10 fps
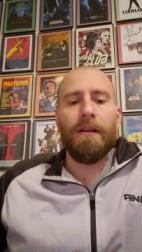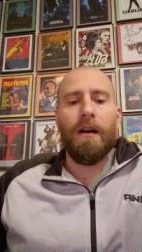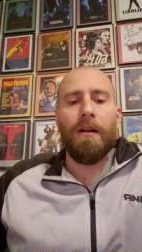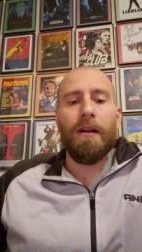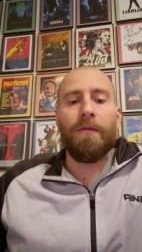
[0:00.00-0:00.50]

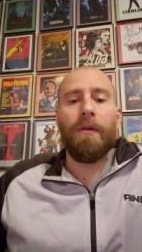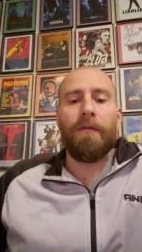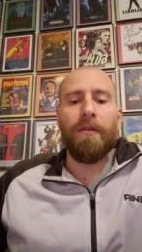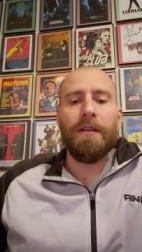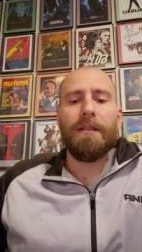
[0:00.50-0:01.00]
uh,
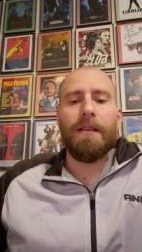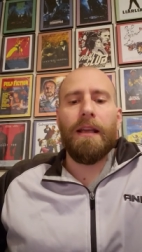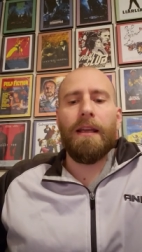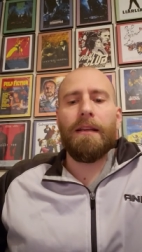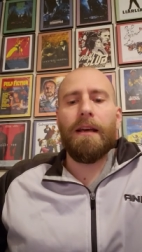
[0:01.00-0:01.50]
irreverent
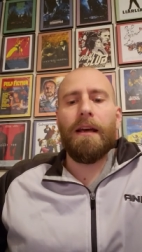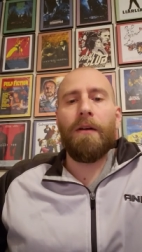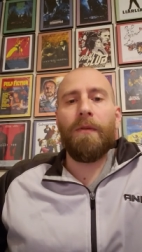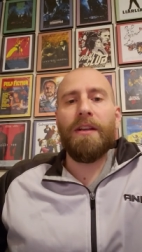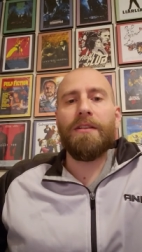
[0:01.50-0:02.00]
and uh,
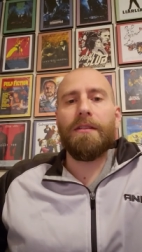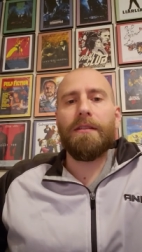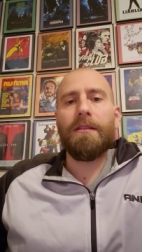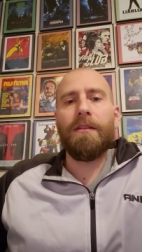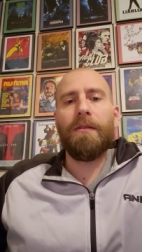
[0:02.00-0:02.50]

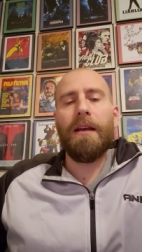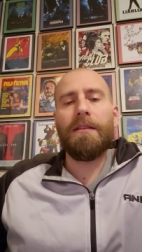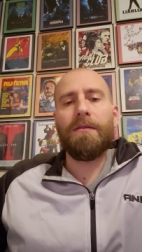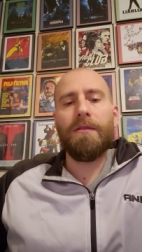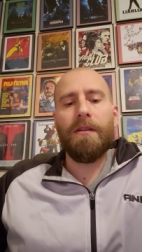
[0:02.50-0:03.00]
outrageous you know
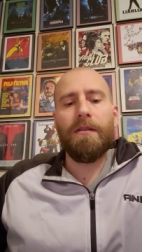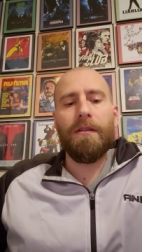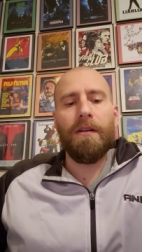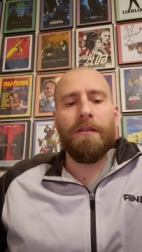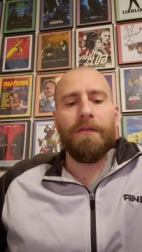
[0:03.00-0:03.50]
as those
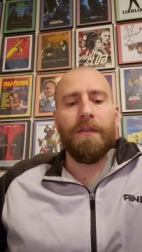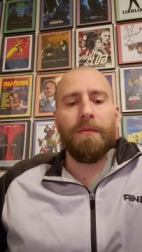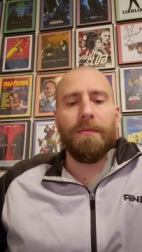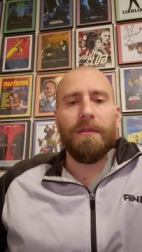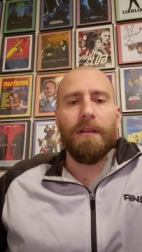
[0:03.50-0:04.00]
other other
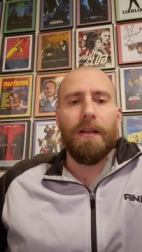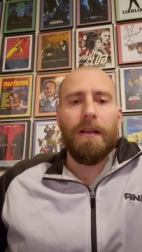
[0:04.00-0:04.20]
films.